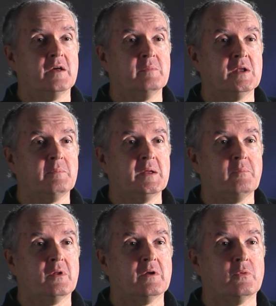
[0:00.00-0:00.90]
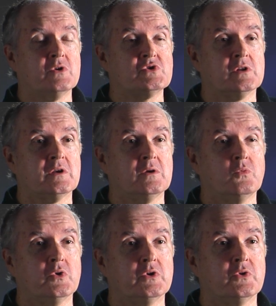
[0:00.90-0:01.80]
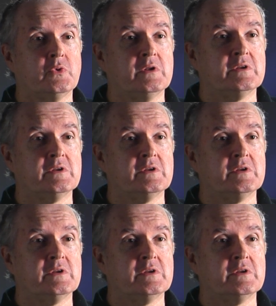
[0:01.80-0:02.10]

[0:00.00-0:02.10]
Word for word: that many people originally were doing